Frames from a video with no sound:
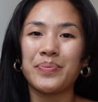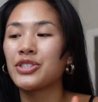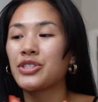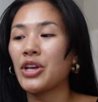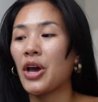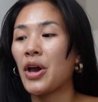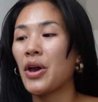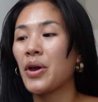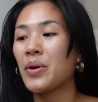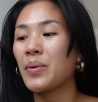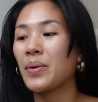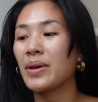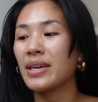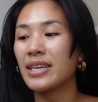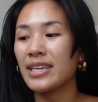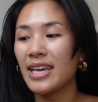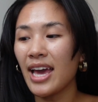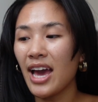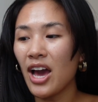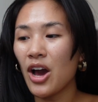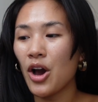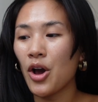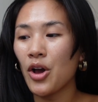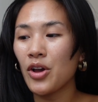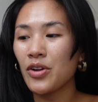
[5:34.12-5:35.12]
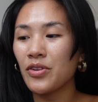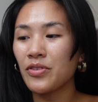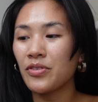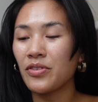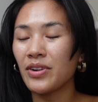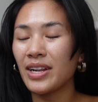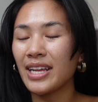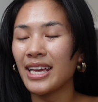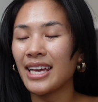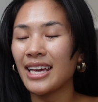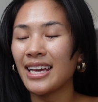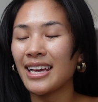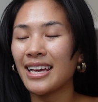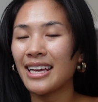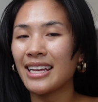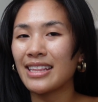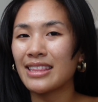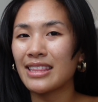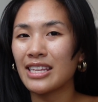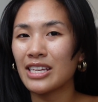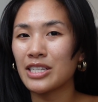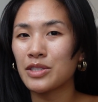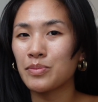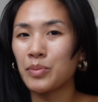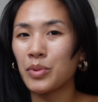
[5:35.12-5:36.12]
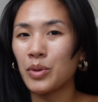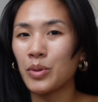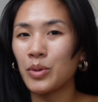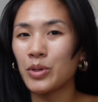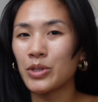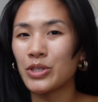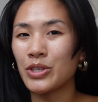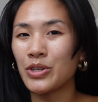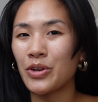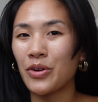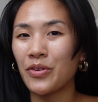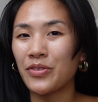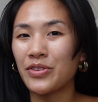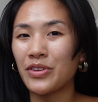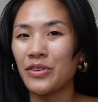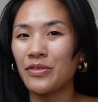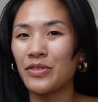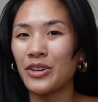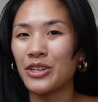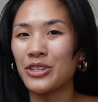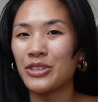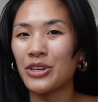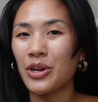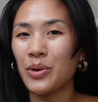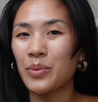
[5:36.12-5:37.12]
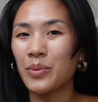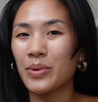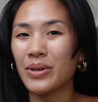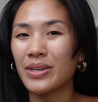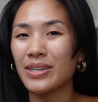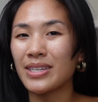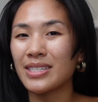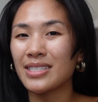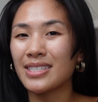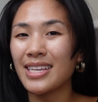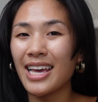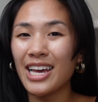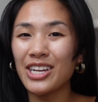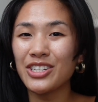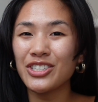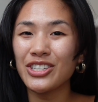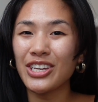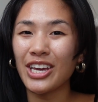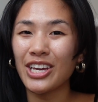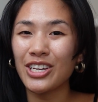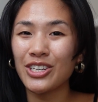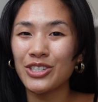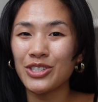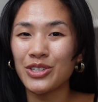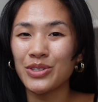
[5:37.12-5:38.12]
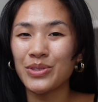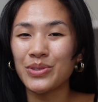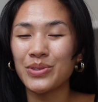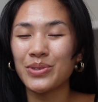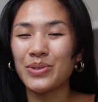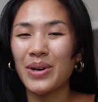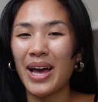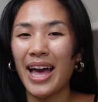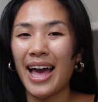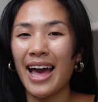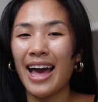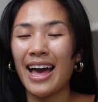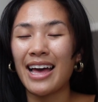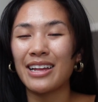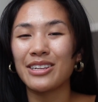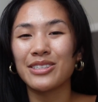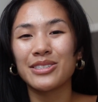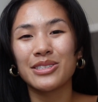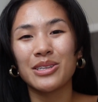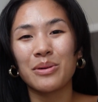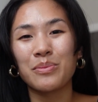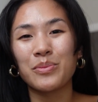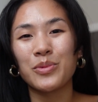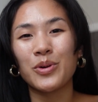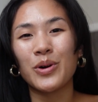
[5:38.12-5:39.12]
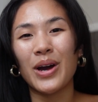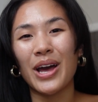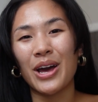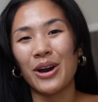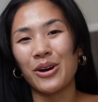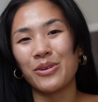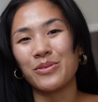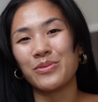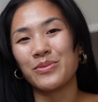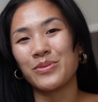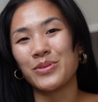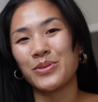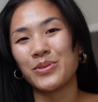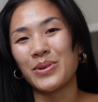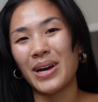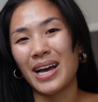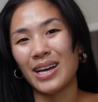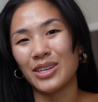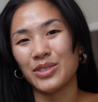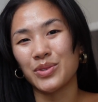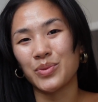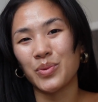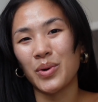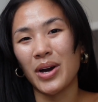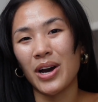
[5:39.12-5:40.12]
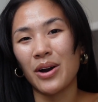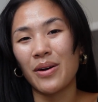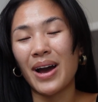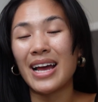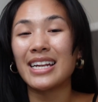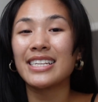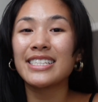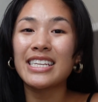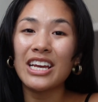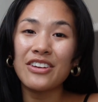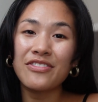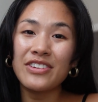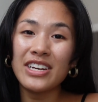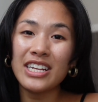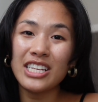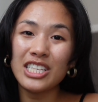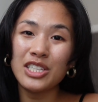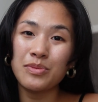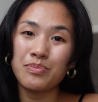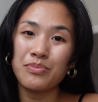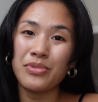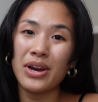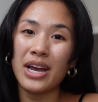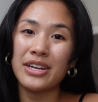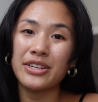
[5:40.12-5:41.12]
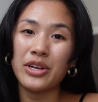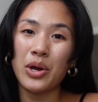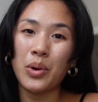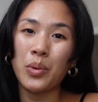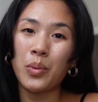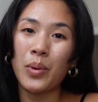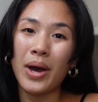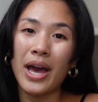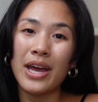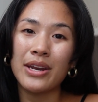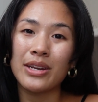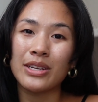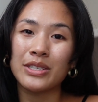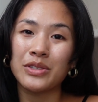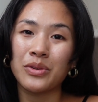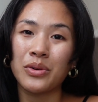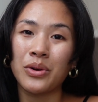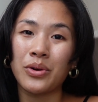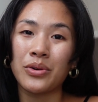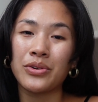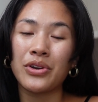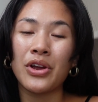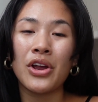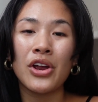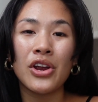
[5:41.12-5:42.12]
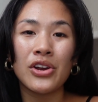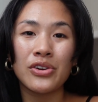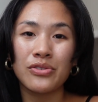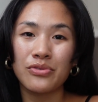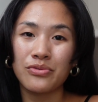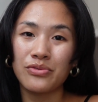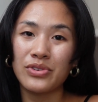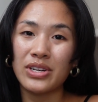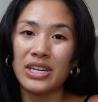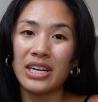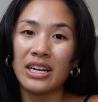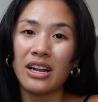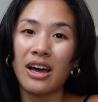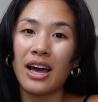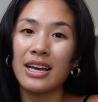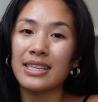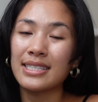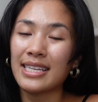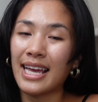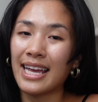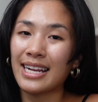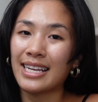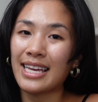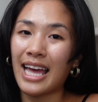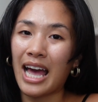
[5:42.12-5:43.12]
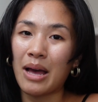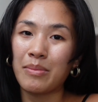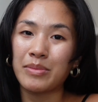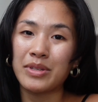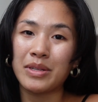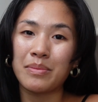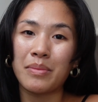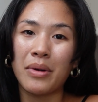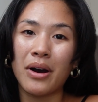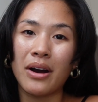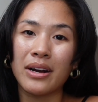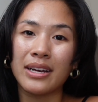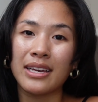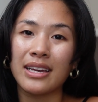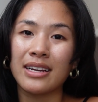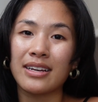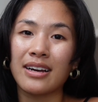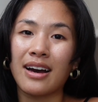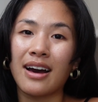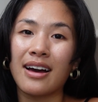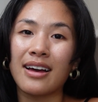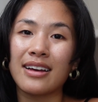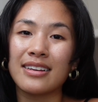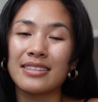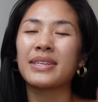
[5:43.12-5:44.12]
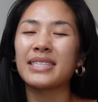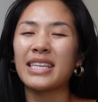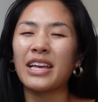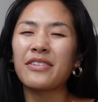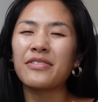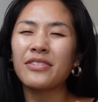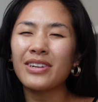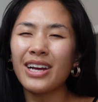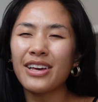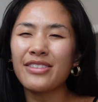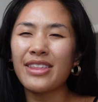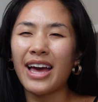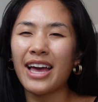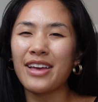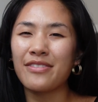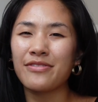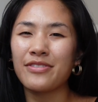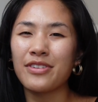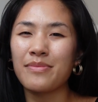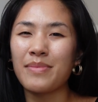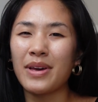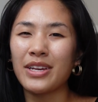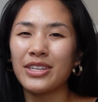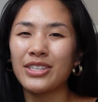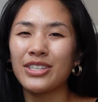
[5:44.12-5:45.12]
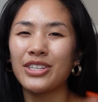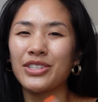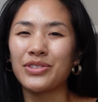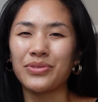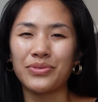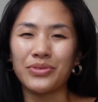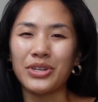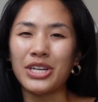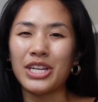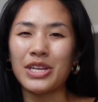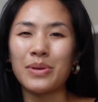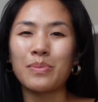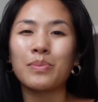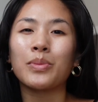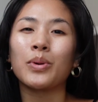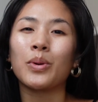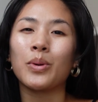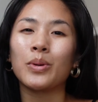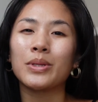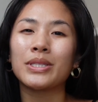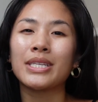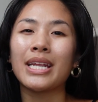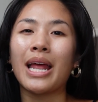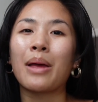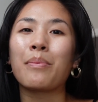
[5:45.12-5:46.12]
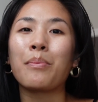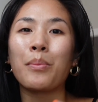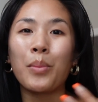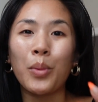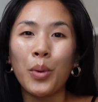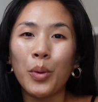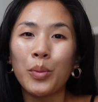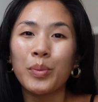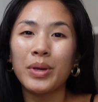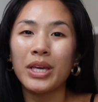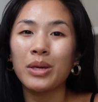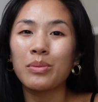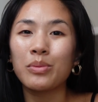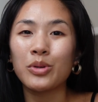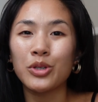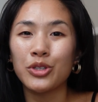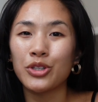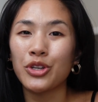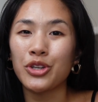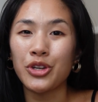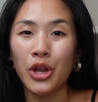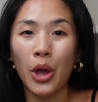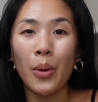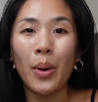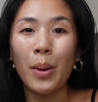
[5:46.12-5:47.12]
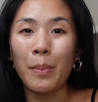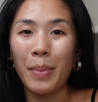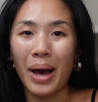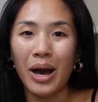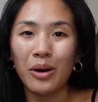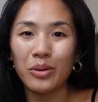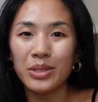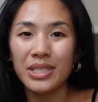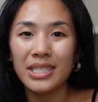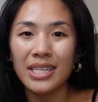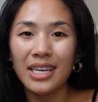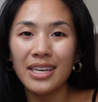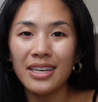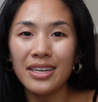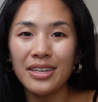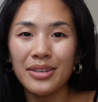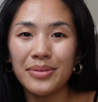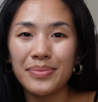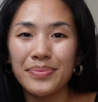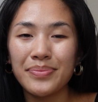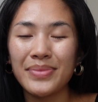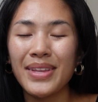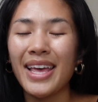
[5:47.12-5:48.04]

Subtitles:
So yeah, hopefully this portion of the video was educational and somewhat helpful as well, and definitely spread awareness on Relight and Camden Market, guys, because I feel like that information is really important and more people should know about it.